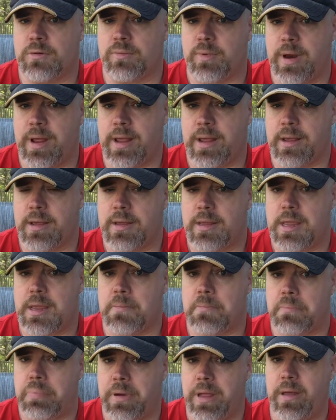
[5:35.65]
ring
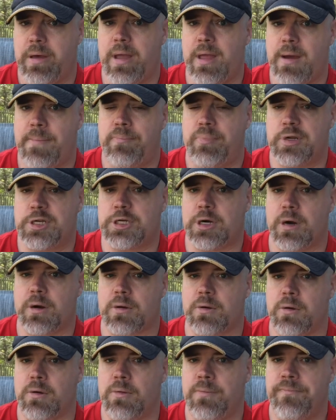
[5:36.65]
completely up with
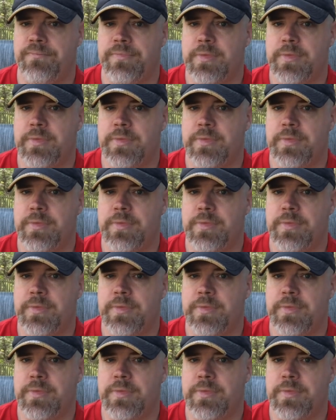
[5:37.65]
charcoal,